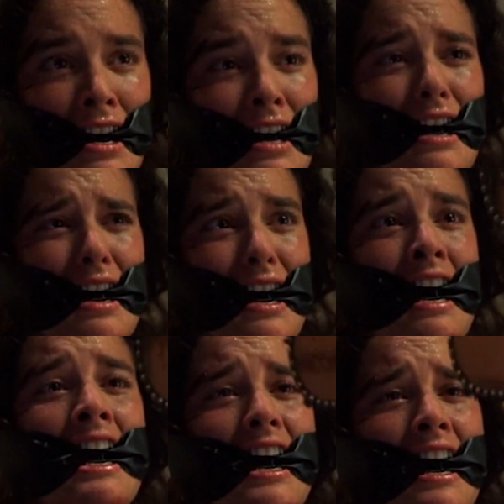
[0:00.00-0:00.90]
movies, the
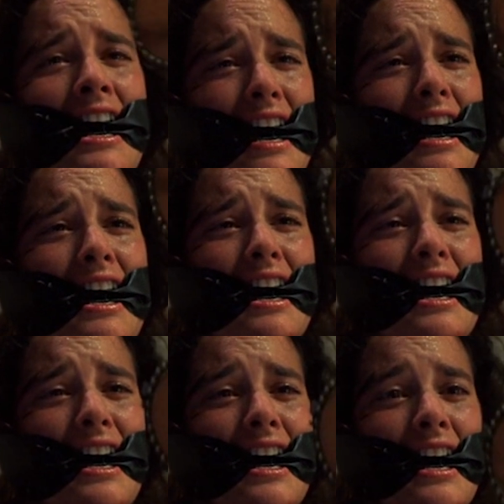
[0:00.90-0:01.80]
last Leatherface that
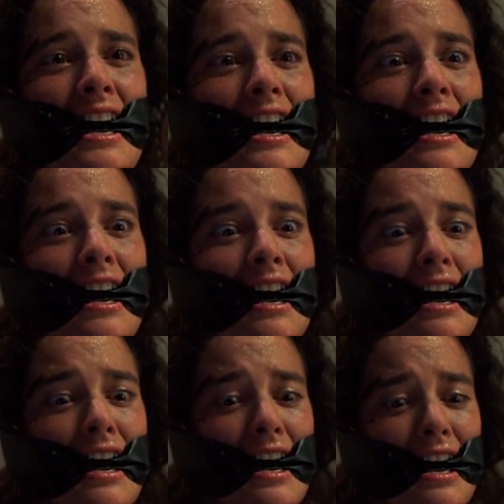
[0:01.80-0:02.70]
I would want chasing
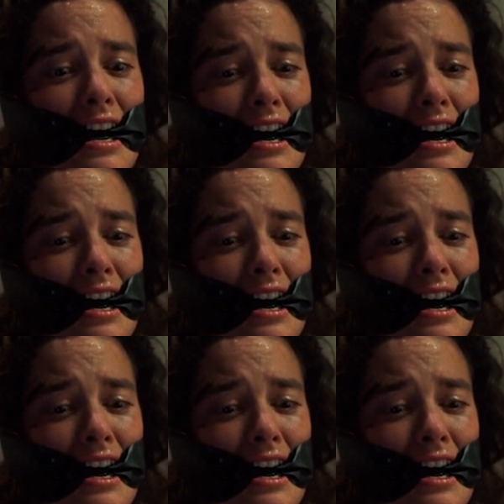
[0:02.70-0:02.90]
me.